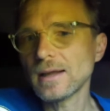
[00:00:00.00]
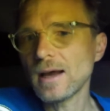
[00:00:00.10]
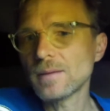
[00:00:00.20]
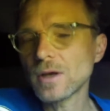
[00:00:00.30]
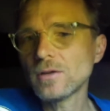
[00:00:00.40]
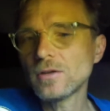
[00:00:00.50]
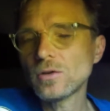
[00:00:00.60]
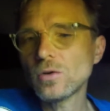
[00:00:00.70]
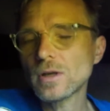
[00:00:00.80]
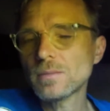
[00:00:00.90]
I'm going to
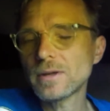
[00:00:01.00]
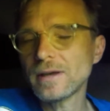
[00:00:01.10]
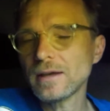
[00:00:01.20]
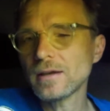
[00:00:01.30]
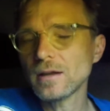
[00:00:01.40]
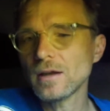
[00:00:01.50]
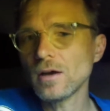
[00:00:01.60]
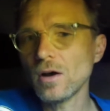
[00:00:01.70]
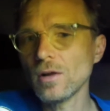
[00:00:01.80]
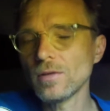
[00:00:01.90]
talk in particular
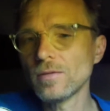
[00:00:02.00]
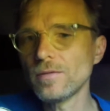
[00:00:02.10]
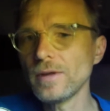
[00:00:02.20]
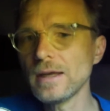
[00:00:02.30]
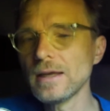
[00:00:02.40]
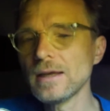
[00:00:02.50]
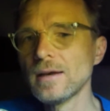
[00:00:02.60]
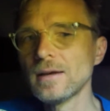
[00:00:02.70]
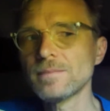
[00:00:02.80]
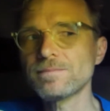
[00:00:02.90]
on the
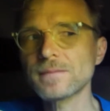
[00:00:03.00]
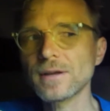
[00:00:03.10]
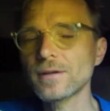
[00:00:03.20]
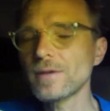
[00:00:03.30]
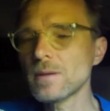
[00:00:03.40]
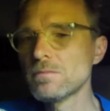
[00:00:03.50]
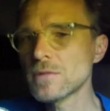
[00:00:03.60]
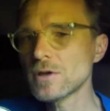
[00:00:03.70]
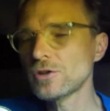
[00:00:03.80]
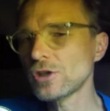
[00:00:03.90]
kind of
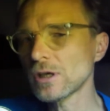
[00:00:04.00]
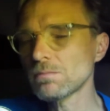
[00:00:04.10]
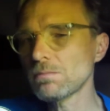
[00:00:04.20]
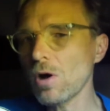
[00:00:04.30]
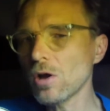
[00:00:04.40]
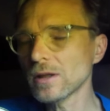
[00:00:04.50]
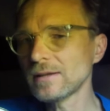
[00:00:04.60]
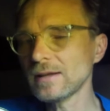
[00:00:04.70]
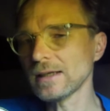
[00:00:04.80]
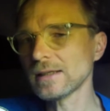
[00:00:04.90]
emerging
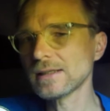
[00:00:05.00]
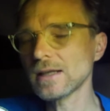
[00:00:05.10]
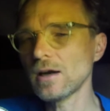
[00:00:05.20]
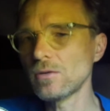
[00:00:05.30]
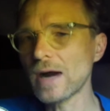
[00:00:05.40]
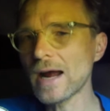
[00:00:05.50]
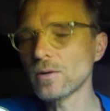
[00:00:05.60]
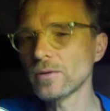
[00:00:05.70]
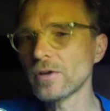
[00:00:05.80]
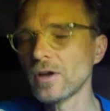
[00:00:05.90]
politics
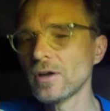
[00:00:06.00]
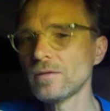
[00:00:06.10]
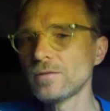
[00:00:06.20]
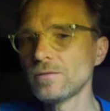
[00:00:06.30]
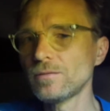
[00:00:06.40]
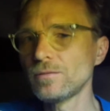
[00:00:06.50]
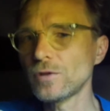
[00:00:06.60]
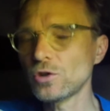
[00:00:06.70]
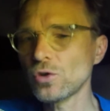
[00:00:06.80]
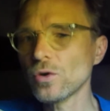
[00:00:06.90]
around
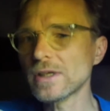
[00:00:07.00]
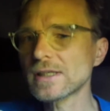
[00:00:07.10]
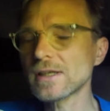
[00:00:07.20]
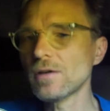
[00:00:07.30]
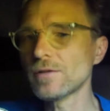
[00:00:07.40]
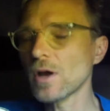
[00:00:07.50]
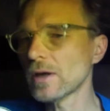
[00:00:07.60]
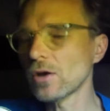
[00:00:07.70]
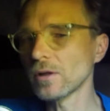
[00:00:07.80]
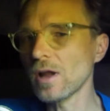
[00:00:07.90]
the choice of
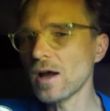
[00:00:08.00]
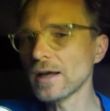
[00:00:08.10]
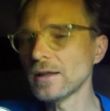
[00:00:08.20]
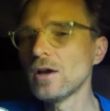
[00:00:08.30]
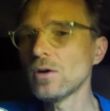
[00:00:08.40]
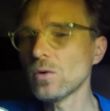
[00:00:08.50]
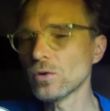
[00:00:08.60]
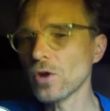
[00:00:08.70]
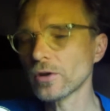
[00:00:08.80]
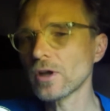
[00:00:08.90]
going online or
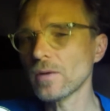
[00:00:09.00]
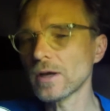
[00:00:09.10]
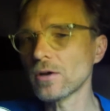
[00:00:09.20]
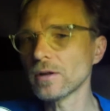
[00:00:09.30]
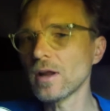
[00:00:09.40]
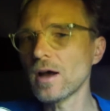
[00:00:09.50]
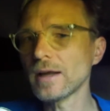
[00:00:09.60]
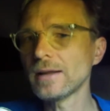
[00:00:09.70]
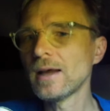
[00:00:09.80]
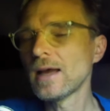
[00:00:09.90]
not going
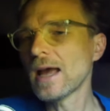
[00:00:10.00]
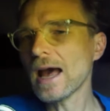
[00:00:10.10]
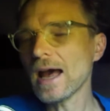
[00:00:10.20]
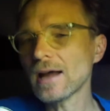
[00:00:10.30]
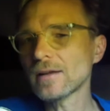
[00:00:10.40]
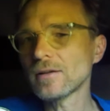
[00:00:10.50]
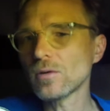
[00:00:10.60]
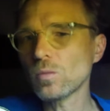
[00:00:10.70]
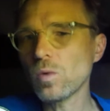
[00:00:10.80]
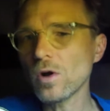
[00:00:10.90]
online and
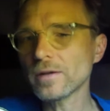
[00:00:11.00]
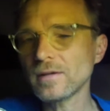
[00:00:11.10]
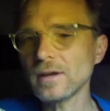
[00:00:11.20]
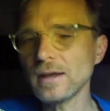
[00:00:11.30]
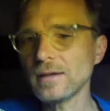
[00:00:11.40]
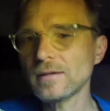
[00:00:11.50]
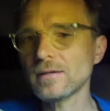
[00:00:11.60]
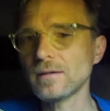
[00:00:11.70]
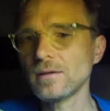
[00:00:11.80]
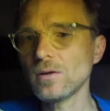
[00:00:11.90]
what it
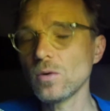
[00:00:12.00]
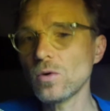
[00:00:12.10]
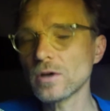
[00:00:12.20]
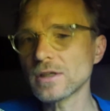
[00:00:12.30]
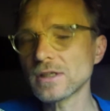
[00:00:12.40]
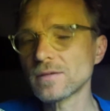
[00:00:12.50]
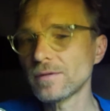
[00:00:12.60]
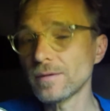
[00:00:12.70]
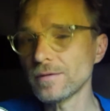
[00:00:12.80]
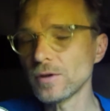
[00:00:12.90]
augurs
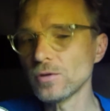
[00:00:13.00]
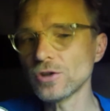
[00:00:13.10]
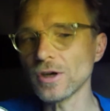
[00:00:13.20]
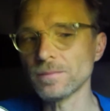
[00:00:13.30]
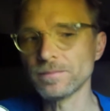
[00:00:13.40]
for the future.